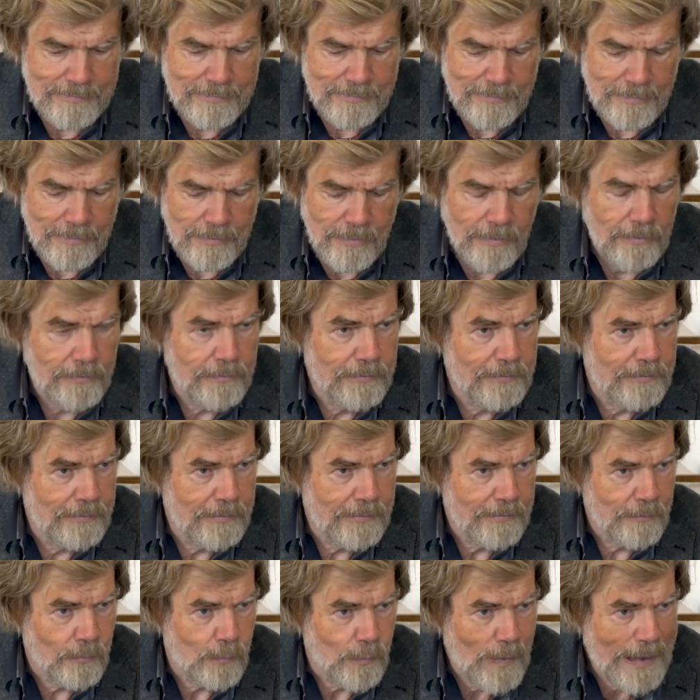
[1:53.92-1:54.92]

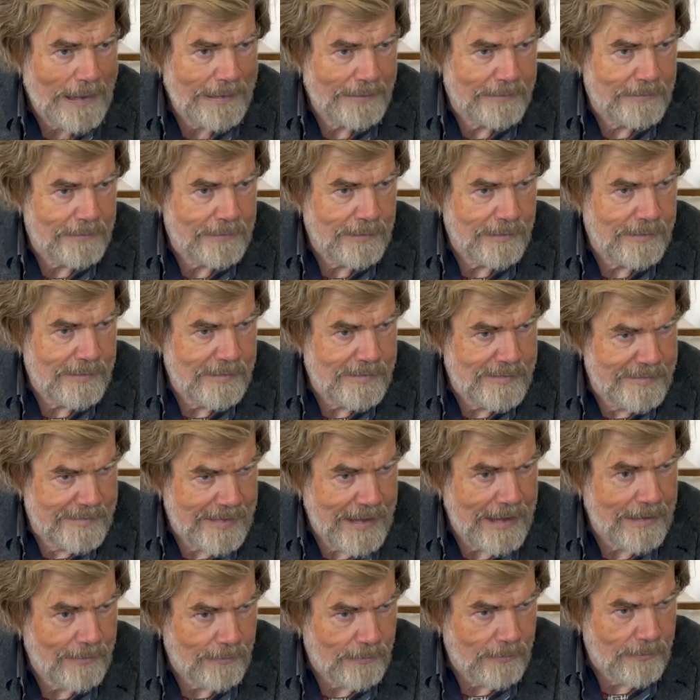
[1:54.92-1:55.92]
on quite
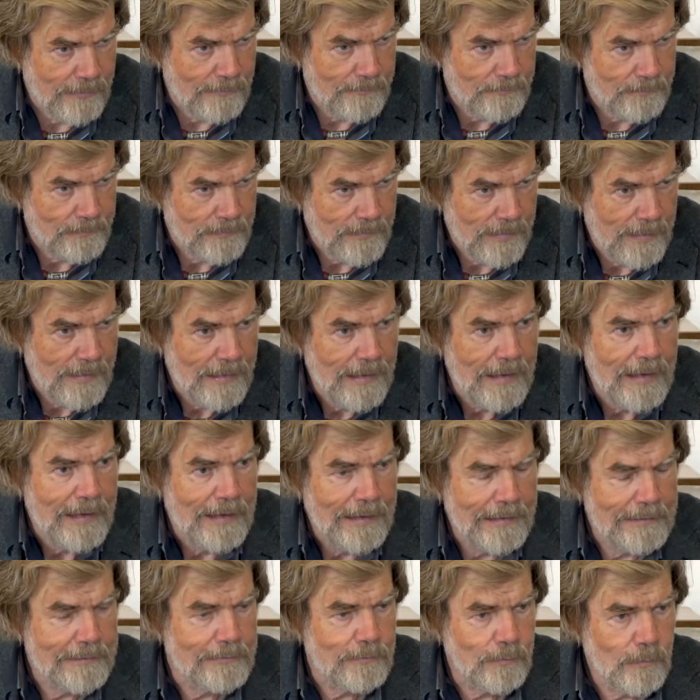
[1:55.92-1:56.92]
zero.
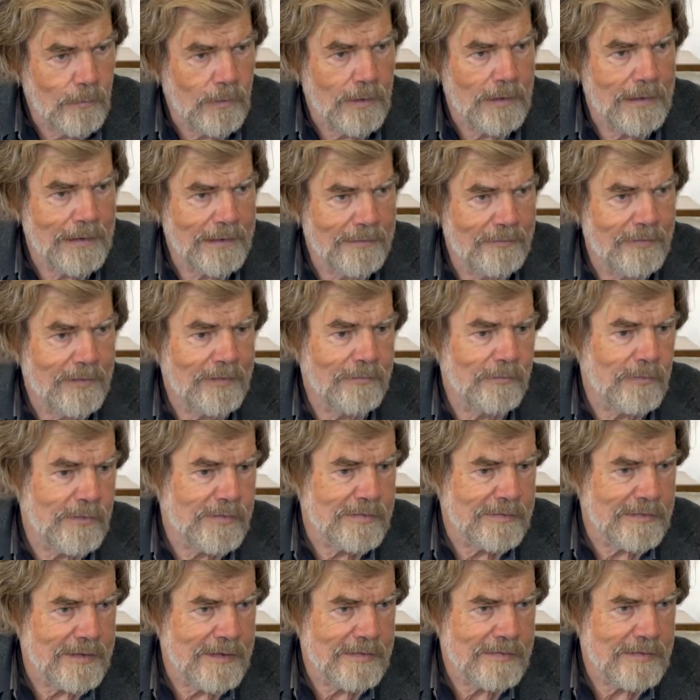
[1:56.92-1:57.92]
And you are living
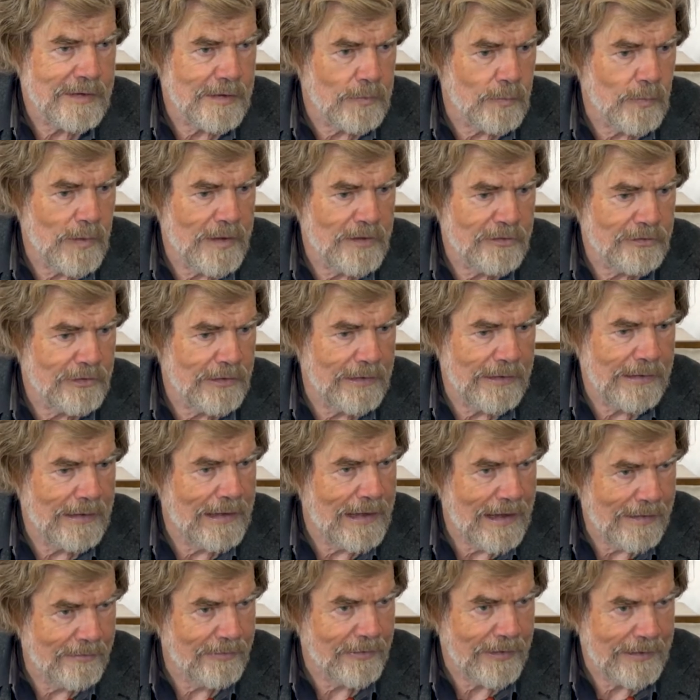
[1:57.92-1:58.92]
with this situation
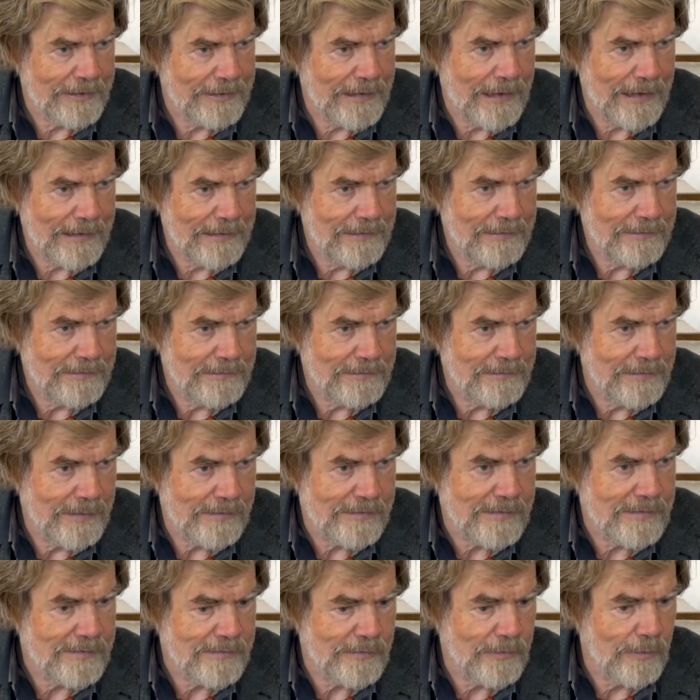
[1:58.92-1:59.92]
every day.
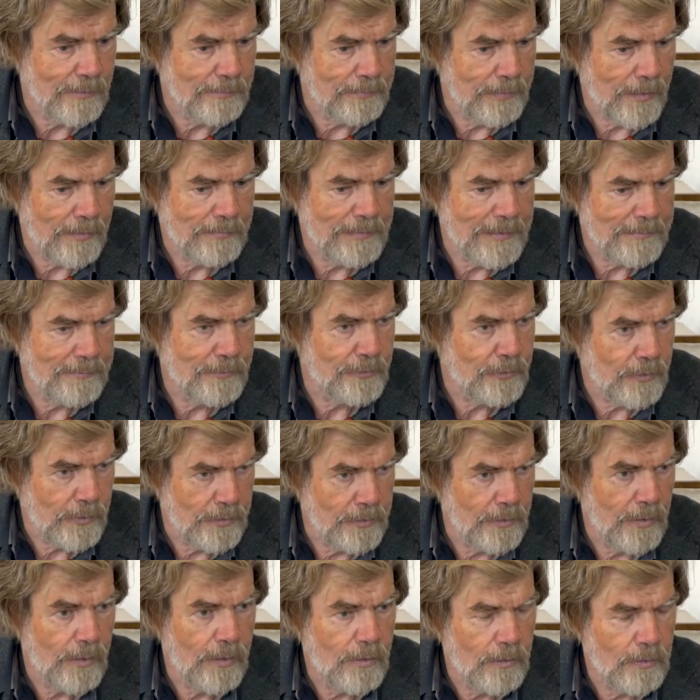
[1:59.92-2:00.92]
This is your problem for
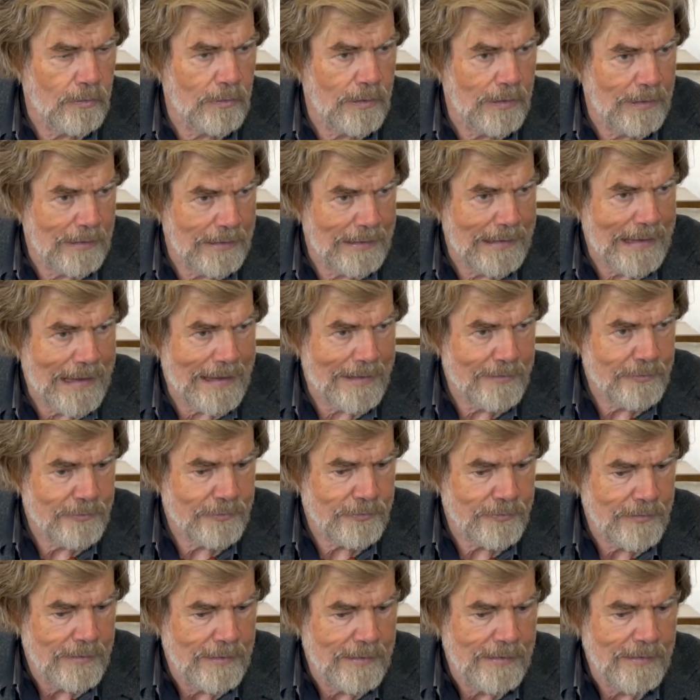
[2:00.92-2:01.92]
your whole life,
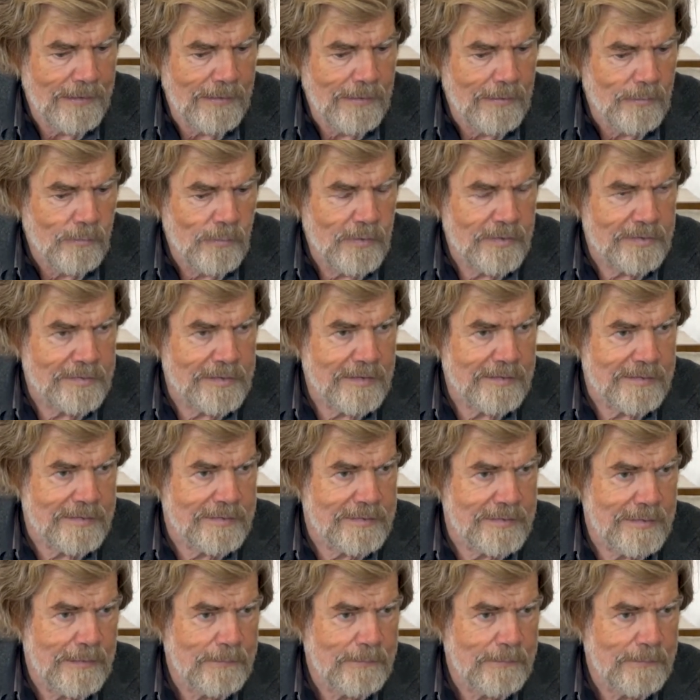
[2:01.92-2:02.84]
with this